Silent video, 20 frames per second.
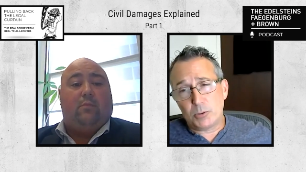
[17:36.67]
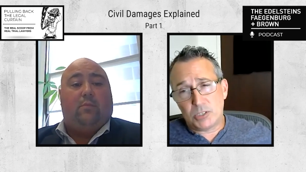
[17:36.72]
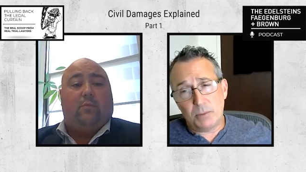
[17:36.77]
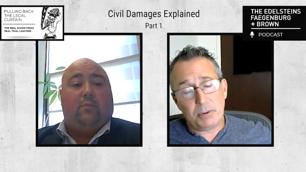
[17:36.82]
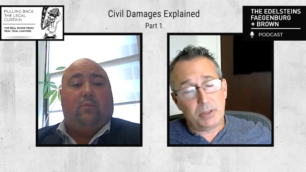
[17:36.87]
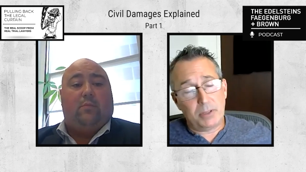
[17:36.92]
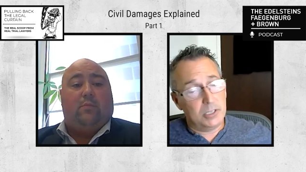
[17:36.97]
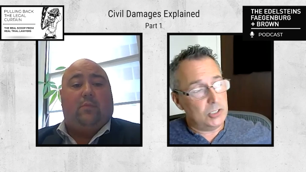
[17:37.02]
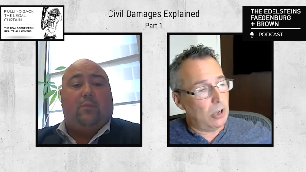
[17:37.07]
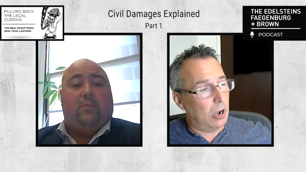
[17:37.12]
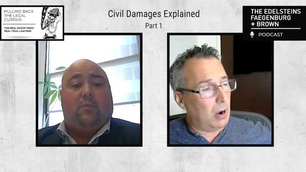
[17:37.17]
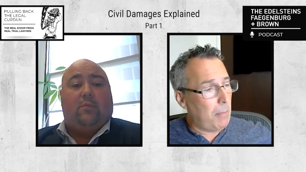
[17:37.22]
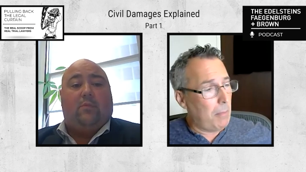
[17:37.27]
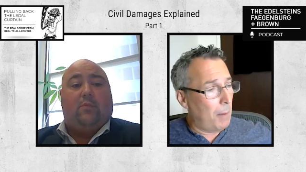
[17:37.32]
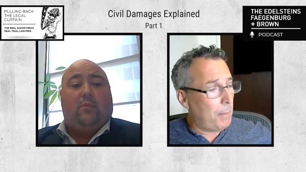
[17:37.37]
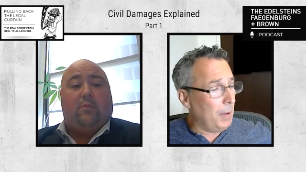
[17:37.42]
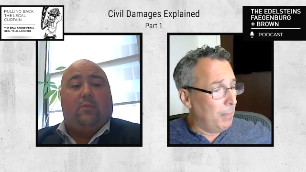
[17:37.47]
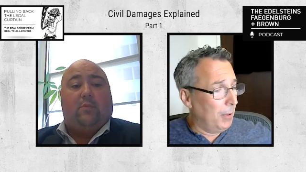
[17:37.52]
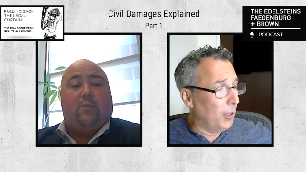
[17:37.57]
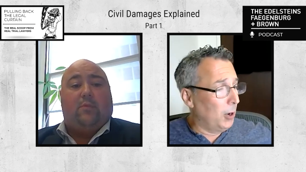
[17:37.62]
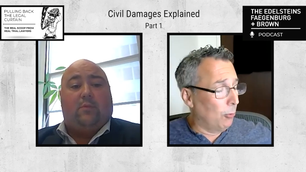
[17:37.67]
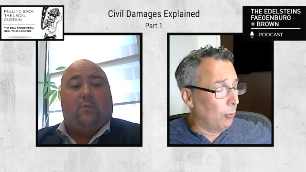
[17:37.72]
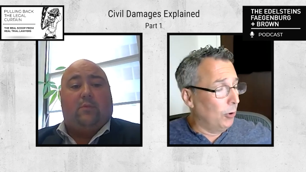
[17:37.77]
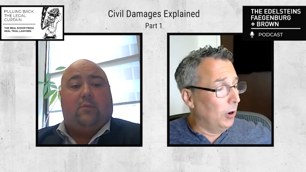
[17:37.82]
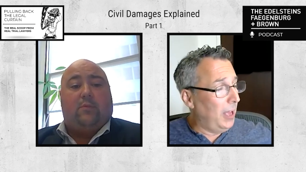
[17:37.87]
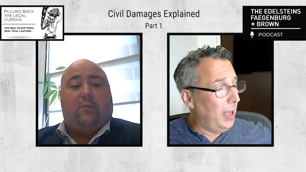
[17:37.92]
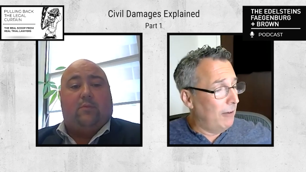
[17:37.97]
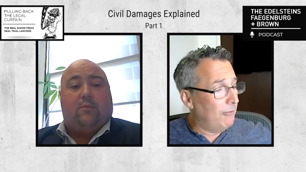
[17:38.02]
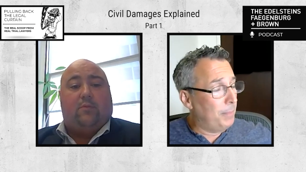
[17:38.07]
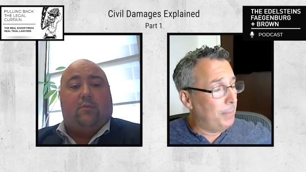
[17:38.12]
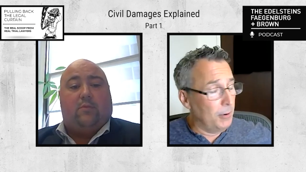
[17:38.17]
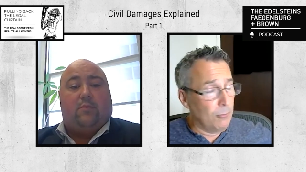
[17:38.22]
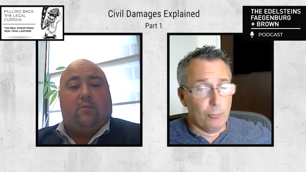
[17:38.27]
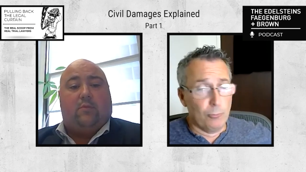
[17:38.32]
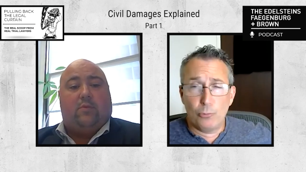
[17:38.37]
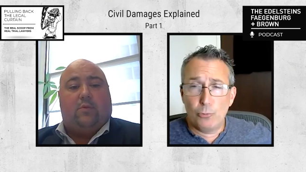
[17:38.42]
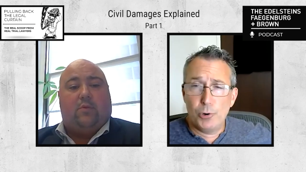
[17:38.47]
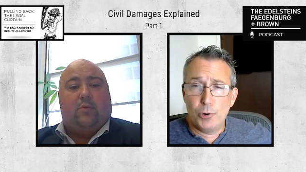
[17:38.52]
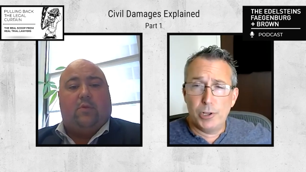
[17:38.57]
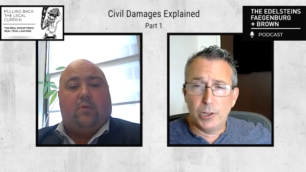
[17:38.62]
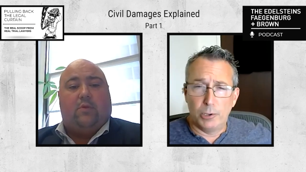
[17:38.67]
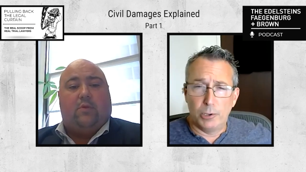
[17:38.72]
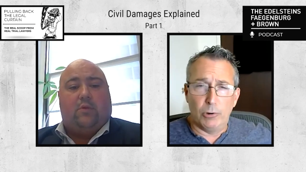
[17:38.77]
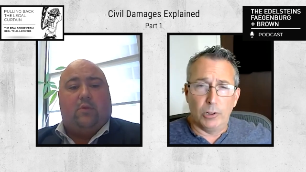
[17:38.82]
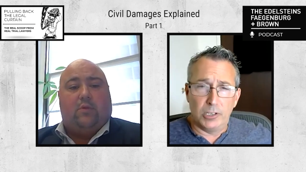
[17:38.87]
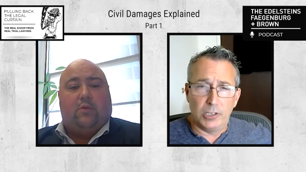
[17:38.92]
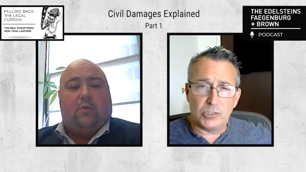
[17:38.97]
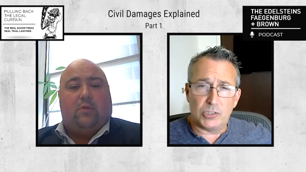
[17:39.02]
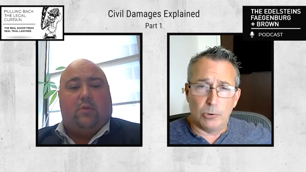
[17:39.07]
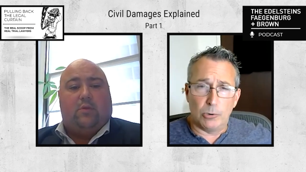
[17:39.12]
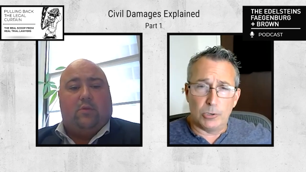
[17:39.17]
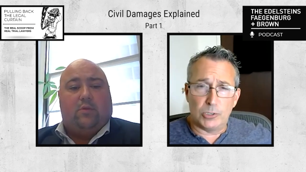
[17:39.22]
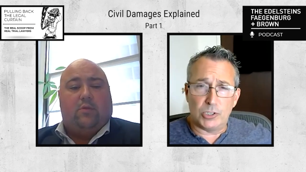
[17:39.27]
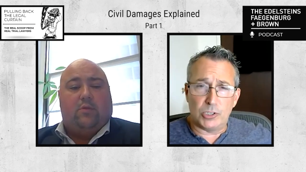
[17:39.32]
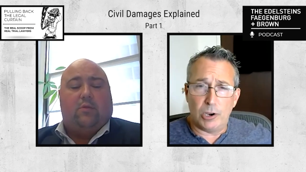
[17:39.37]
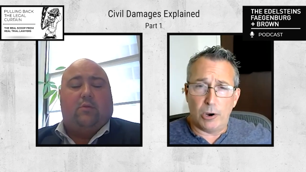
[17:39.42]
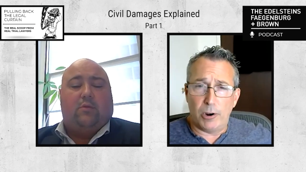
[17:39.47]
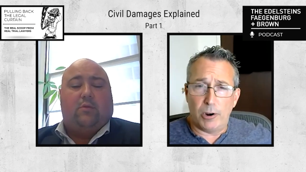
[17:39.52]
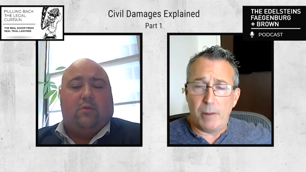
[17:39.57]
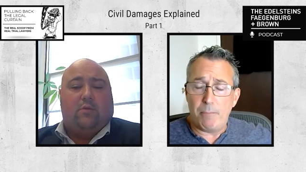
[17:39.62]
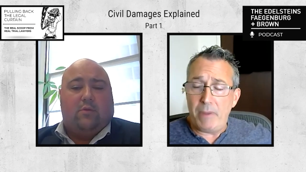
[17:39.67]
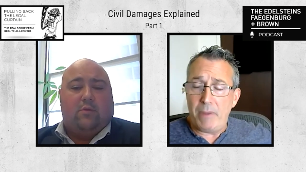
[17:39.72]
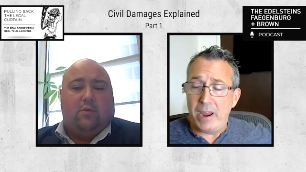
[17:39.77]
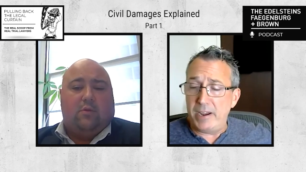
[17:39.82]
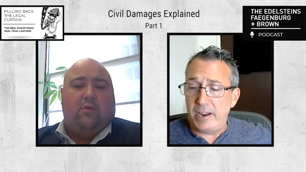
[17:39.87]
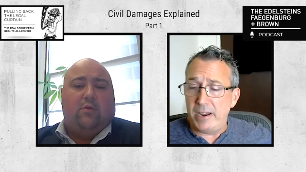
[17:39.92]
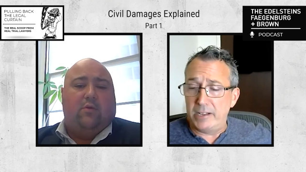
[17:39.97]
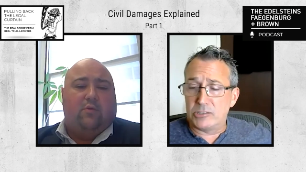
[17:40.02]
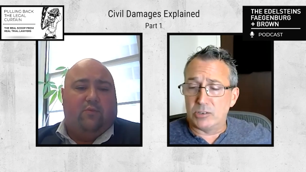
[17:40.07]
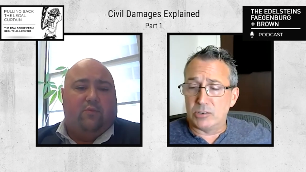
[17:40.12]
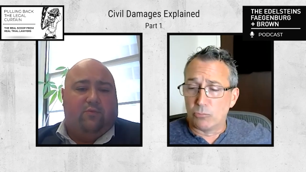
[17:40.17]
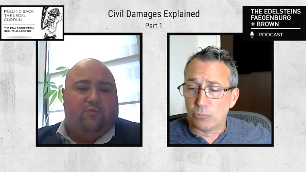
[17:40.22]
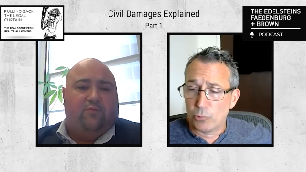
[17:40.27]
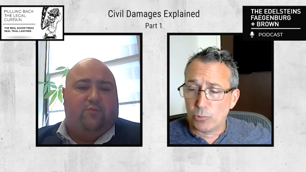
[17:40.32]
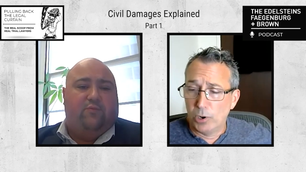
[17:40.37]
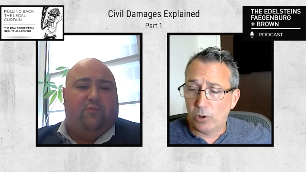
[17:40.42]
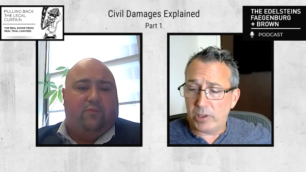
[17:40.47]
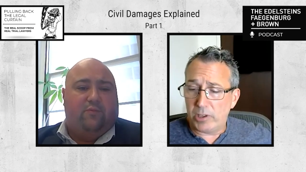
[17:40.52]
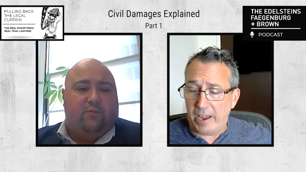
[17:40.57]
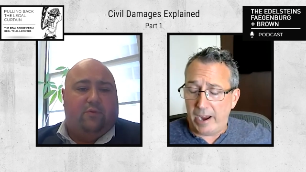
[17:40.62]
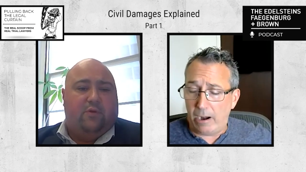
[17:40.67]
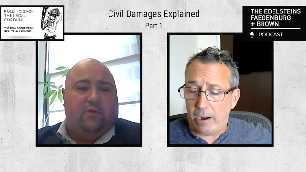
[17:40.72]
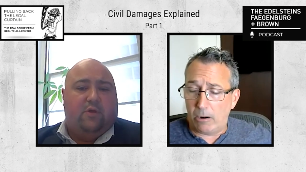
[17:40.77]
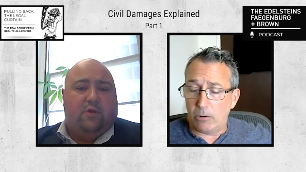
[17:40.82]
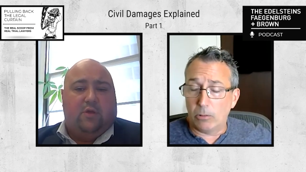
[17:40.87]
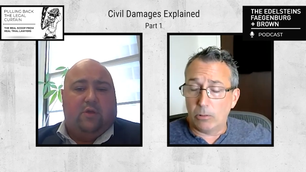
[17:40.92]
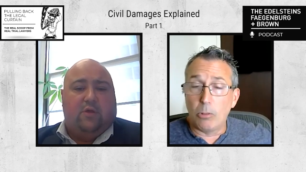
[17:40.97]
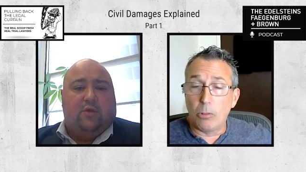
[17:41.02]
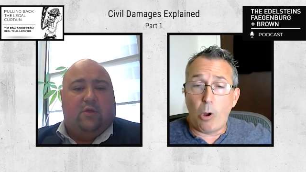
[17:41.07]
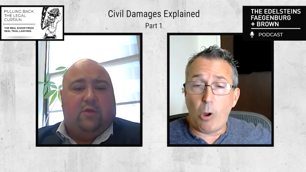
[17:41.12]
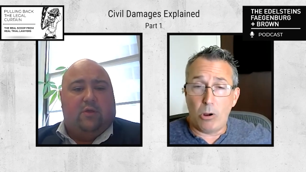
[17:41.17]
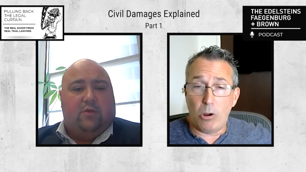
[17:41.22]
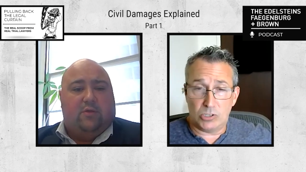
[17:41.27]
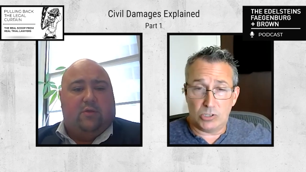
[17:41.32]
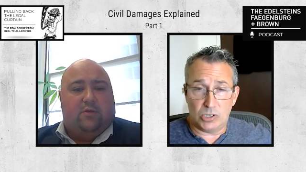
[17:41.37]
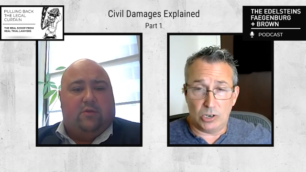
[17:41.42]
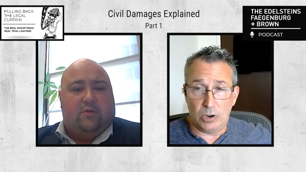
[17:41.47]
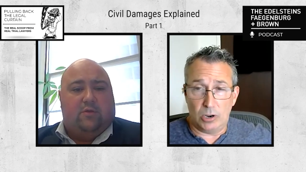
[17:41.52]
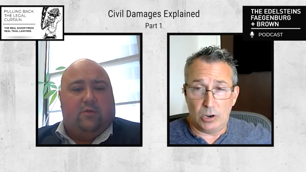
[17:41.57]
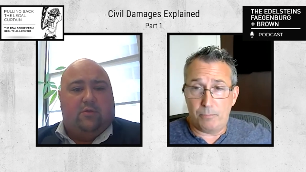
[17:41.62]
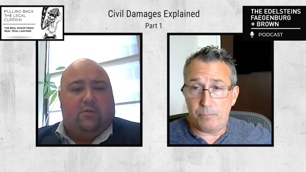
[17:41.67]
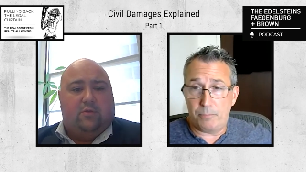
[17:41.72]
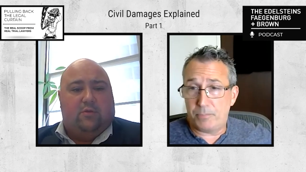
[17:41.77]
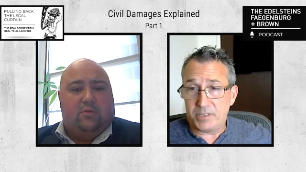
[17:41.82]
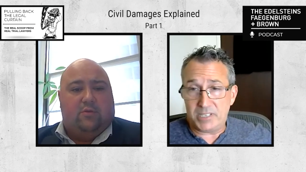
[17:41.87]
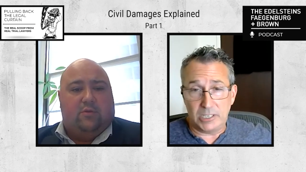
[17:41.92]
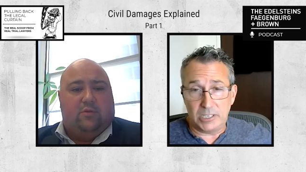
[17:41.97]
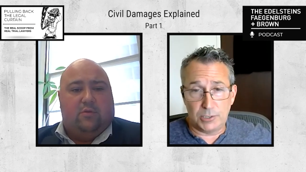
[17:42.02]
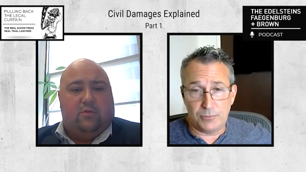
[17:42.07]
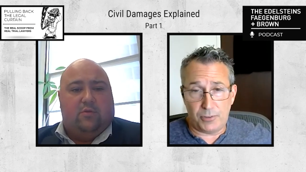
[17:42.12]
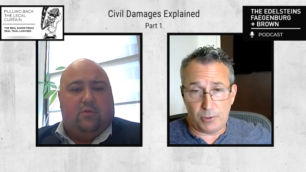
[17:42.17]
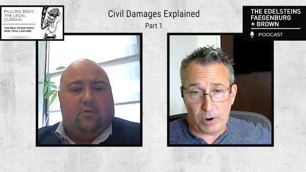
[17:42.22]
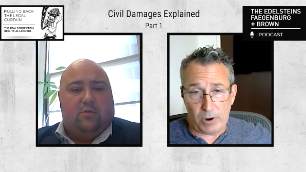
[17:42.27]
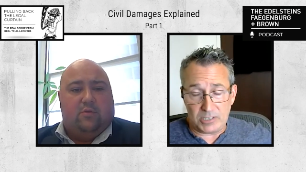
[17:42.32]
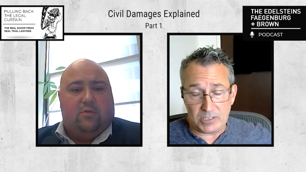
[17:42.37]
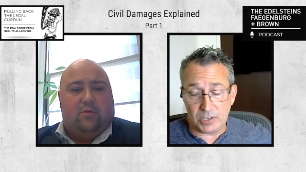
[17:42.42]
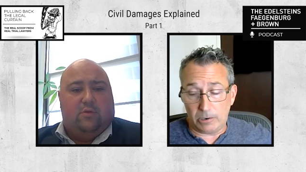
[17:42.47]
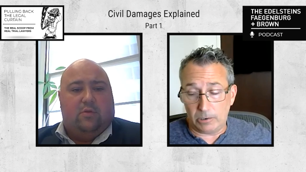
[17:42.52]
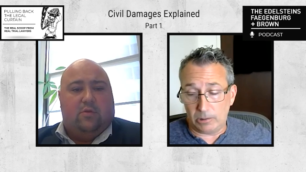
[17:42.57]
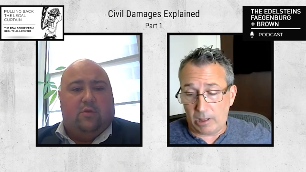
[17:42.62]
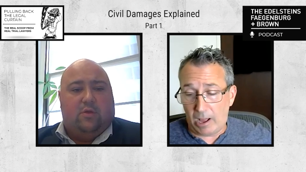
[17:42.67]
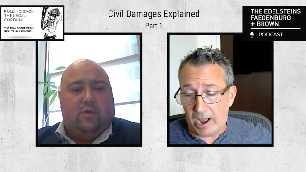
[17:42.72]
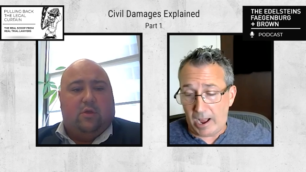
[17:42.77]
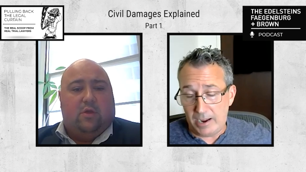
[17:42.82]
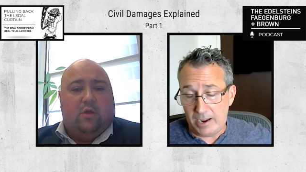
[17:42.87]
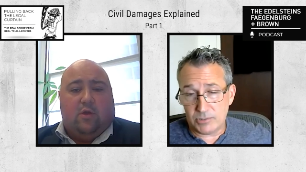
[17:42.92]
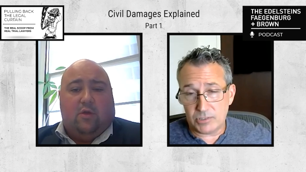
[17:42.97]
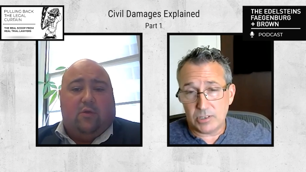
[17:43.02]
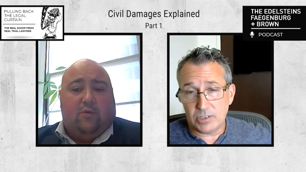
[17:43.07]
Speaker 1: we're typically talking about people that are, have been really, really seriously hurt and may need some real care long term, potentially for the rest of their life.